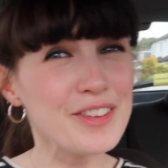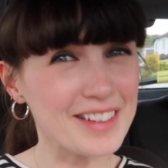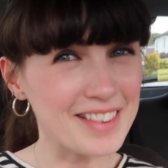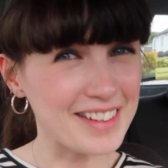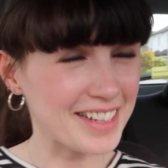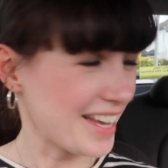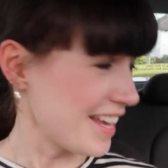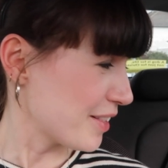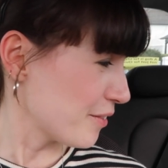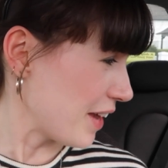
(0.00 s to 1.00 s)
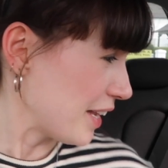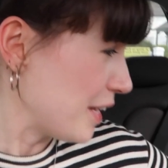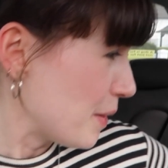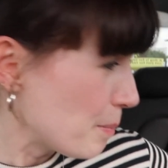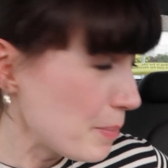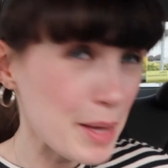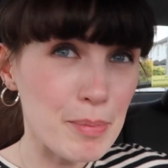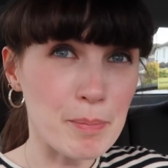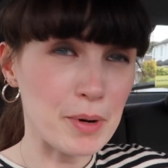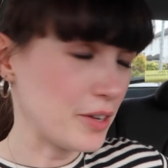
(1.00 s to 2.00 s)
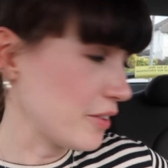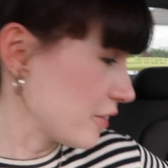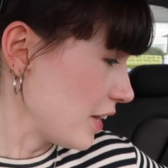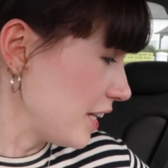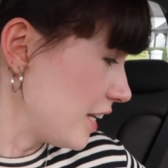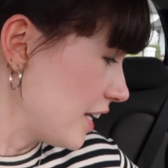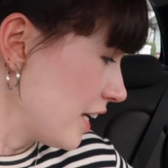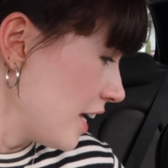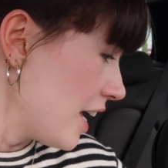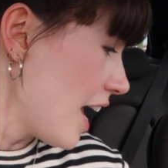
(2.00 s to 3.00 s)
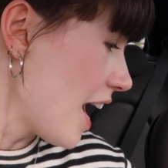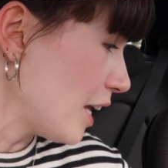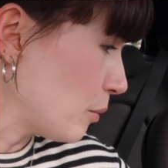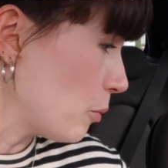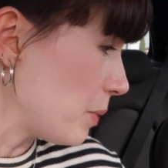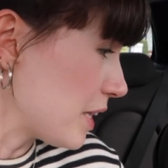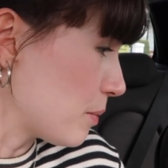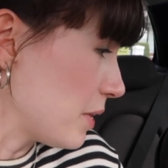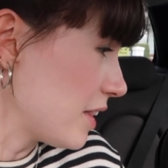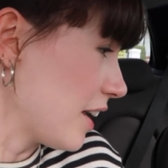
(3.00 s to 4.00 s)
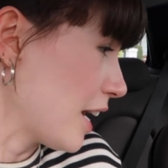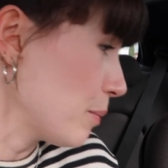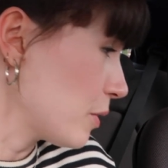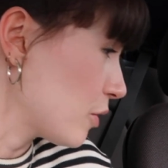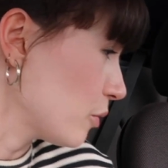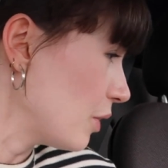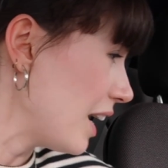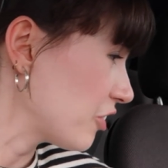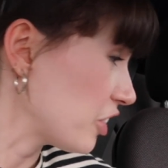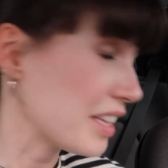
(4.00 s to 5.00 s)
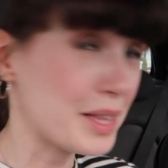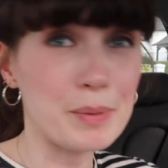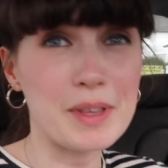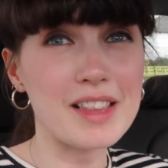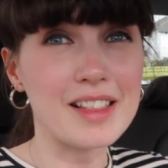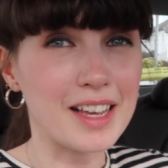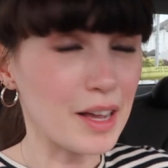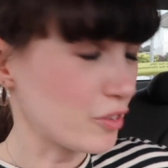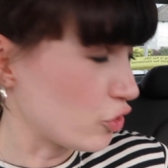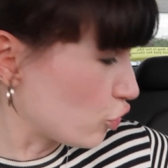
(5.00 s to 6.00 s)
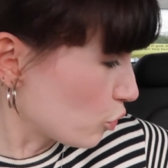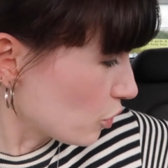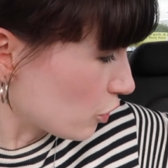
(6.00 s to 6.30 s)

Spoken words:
just in case of any baby birds or any animal-based mishaps. So actually this was like a joke